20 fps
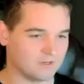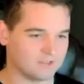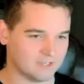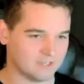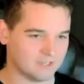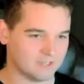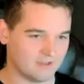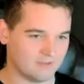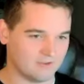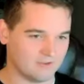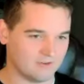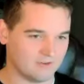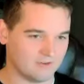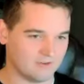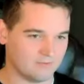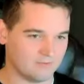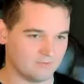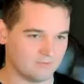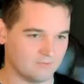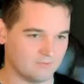
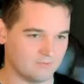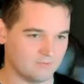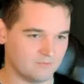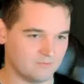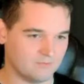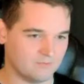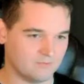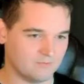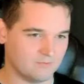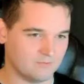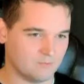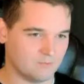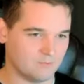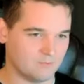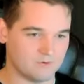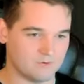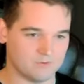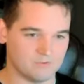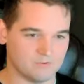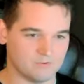together, we
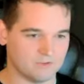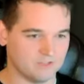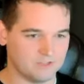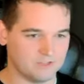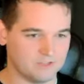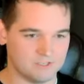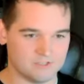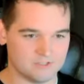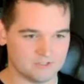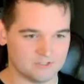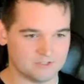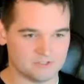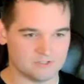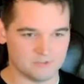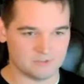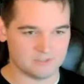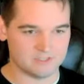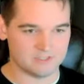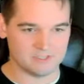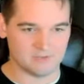were really just
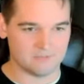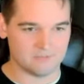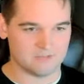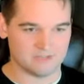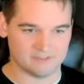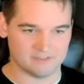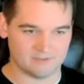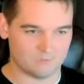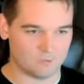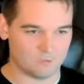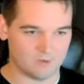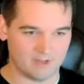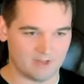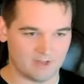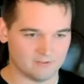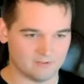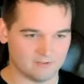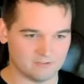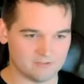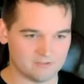doing the same thing as everyone
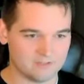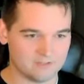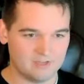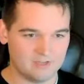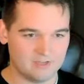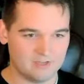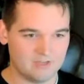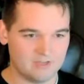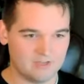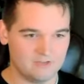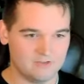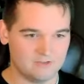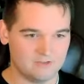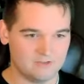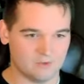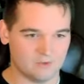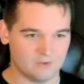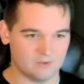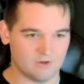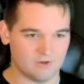else.
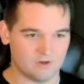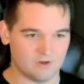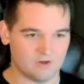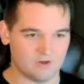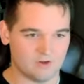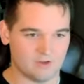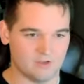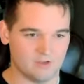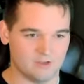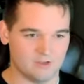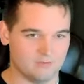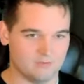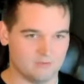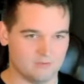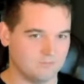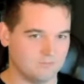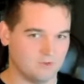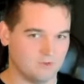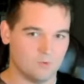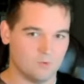We were a
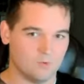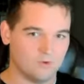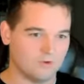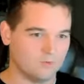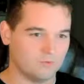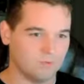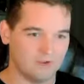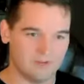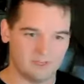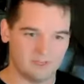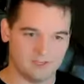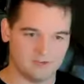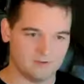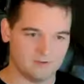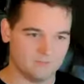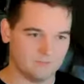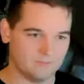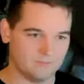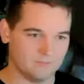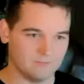
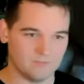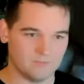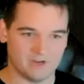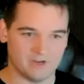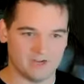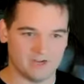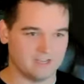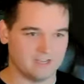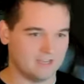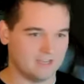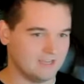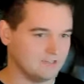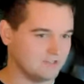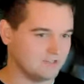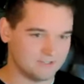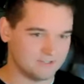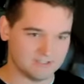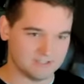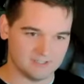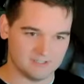award-winning branding
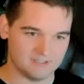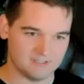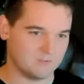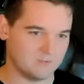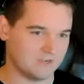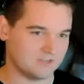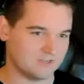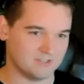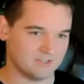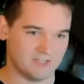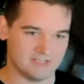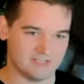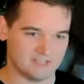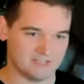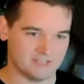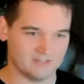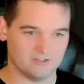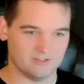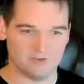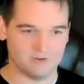agency specializing
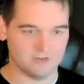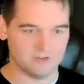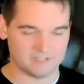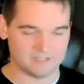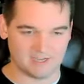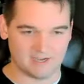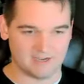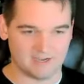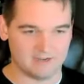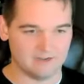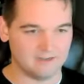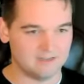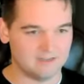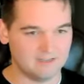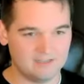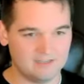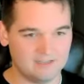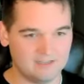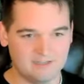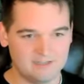in logo design.
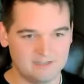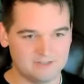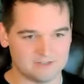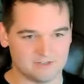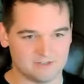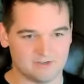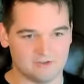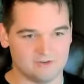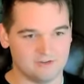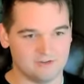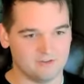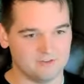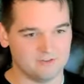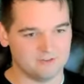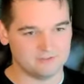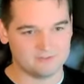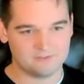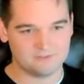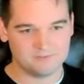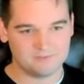So,
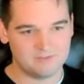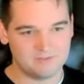there's